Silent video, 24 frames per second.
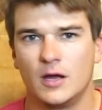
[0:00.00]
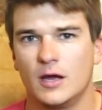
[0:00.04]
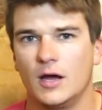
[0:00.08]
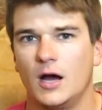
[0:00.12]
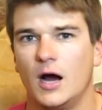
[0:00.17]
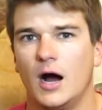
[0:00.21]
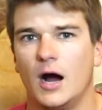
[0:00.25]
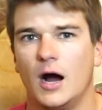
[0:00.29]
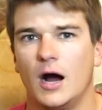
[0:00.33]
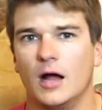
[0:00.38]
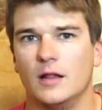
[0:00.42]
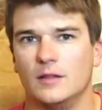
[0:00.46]

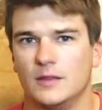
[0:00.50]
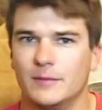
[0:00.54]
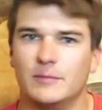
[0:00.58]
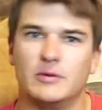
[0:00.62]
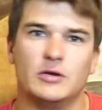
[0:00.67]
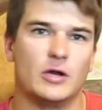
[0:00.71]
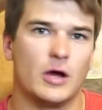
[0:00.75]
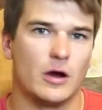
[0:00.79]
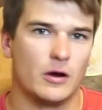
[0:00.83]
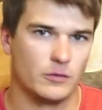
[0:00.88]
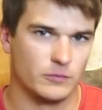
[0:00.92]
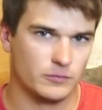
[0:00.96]
Let me
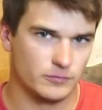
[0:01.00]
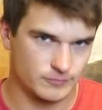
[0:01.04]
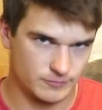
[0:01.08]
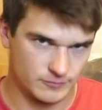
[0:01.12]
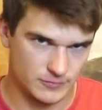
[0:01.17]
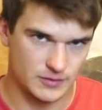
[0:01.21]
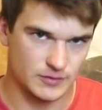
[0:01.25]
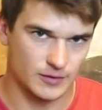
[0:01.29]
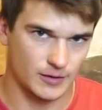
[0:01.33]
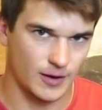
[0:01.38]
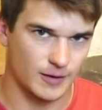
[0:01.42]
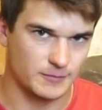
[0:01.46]
know in
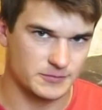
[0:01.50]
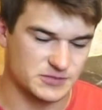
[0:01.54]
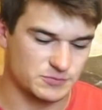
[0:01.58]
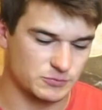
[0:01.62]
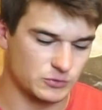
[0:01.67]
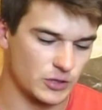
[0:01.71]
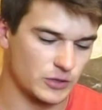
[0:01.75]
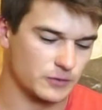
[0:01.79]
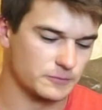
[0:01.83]
the comments below.